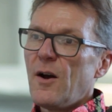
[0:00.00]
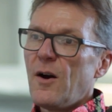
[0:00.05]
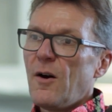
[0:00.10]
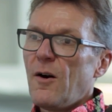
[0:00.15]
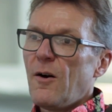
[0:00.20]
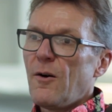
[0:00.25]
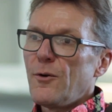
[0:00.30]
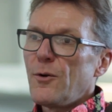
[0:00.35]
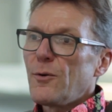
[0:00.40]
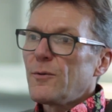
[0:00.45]

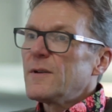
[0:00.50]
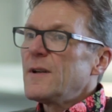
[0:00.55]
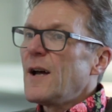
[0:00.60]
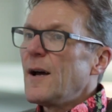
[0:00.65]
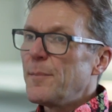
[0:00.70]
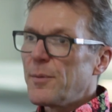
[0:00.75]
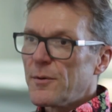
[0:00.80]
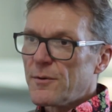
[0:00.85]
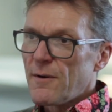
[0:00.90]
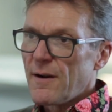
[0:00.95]
are not
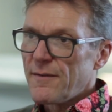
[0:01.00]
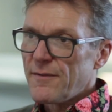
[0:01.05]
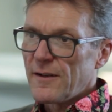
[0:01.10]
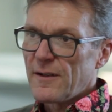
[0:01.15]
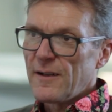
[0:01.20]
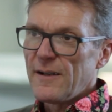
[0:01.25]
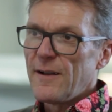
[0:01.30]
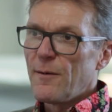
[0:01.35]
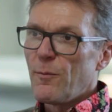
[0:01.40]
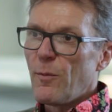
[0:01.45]

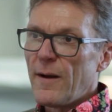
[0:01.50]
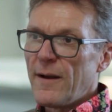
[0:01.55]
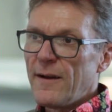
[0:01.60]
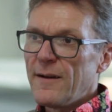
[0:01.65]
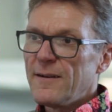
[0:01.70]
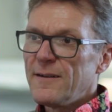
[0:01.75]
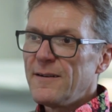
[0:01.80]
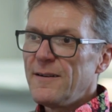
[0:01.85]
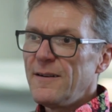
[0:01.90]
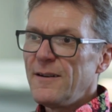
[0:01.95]
typographically
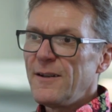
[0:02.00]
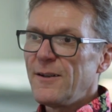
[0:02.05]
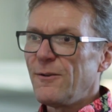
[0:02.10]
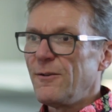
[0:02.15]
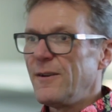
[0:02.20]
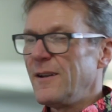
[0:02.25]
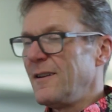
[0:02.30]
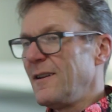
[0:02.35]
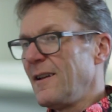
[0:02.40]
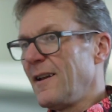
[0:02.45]
aware. You know,
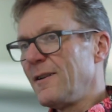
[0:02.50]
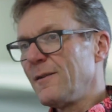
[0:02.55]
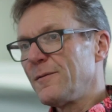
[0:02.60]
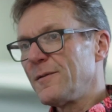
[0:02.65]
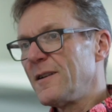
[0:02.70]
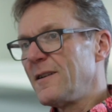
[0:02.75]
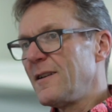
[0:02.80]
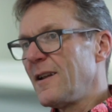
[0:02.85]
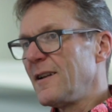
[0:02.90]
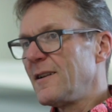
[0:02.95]
in the end of the
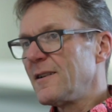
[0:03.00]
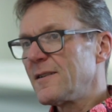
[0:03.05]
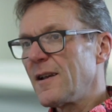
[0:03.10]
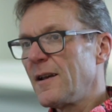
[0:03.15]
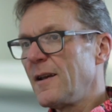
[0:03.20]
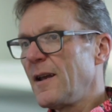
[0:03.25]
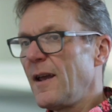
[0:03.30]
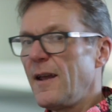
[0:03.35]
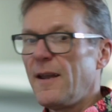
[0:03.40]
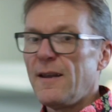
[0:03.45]
day, they say,
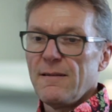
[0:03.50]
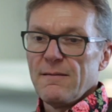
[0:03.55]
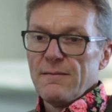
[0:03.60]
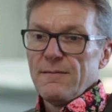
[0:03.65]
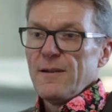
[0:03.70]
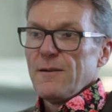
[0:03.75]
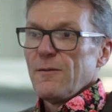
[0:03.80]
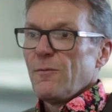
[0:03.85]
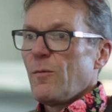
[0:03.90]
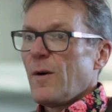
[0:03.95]
"Hey, you
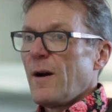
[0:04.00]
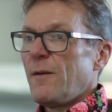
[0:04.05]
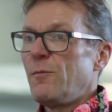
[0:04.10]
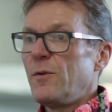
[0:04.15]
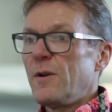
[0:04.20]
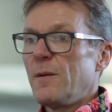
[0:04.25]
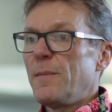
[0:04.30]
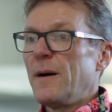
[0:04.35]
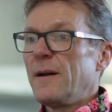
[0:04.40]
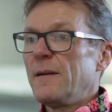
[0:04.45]
know, why would
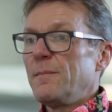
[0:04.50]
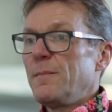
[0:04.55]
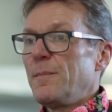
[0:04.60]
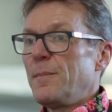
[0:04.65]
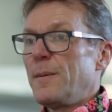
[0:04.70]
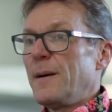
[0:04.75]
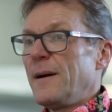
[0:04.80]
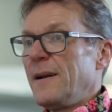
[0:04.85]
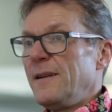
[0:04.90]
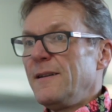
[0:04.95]
I
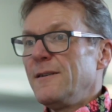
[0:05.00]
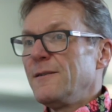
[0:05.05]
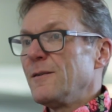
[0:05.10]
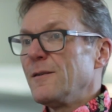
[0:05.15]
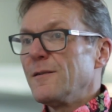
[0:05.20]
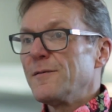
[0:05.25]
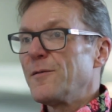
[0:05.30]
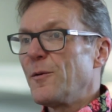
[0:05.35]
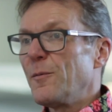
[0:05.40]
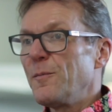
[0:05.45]
buy you know
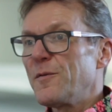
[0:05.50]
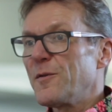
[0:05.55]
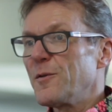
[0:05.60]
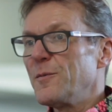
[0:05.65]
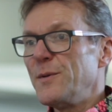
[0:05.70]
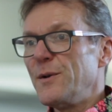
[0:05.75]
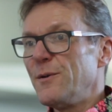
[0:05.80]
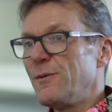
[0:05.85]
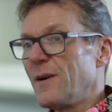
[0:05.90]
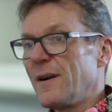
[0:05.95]
phone from
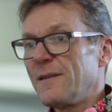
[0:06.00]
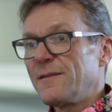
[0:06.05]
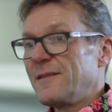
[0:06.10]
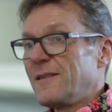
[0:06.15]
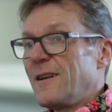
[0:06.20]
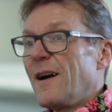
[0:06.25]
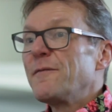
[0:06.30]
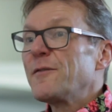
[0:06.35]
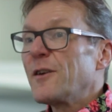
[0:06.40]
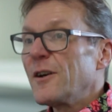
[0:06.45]
you? I've,
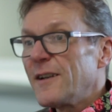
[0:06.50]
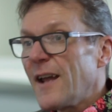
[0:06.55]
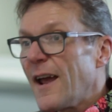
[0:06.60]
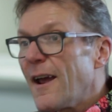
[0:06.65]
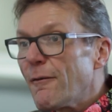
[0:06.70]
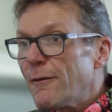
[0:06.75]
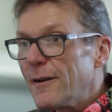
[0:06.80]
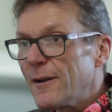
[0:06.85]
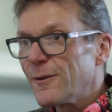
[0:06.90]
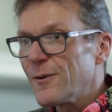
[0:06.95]
I've got
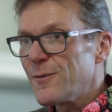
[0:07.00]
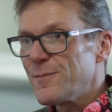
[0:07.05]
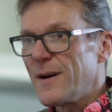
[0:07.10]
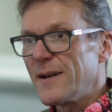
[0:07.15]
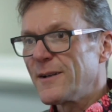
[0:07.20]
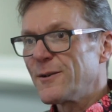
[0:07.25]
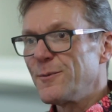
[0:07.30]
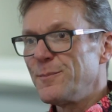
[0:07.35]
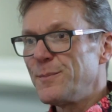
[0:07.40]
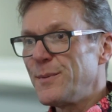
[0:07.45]
Arial on my
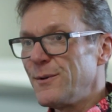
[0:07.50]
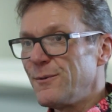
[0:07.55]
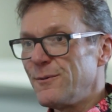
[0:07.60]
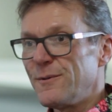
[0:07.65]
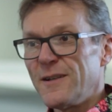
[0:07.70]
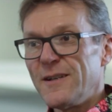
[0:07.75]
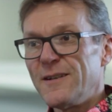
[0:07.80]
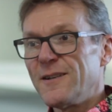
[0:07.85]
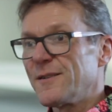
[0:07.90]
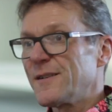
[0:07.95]
computer.
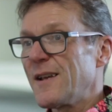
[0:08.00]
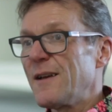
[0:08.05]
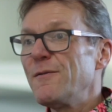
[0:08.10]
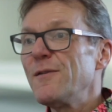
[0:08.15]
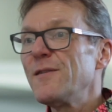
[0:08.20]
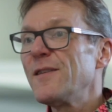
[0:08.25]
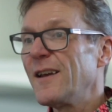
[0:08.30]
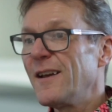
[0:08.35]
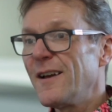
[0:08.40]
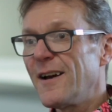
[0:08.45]
It does
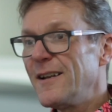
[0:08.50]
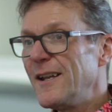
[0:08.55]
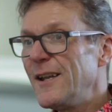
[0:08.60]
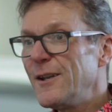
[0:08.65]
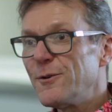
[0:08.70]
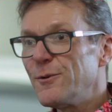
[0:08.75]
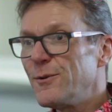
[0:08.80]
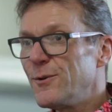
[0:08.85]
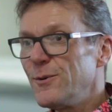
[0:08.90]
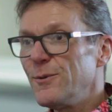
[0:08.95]
everything I need
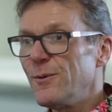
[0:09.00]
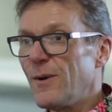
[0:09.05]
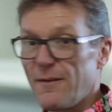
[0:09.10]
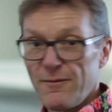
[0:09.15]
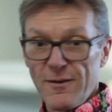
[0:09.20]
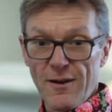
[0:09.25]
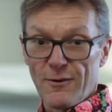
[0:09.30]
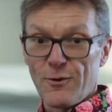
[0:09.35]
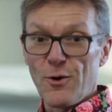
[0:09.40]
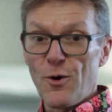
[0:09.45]
to do. I've
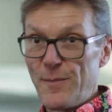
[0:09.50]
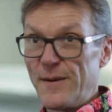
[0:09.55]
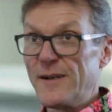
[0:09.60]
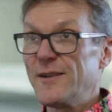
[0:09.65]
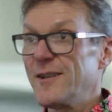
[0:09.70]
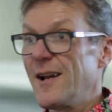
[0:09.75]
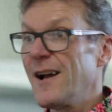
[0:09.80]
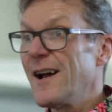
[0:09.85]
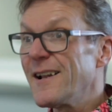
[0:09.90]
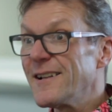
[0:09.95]
got Comic
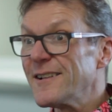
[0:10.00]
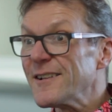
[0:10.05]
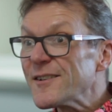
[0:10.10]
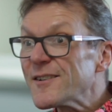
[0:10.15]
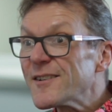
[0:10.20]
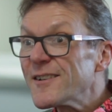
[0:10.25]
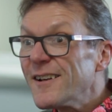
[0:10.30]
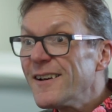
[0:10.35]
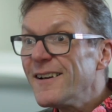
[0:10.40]
Sans.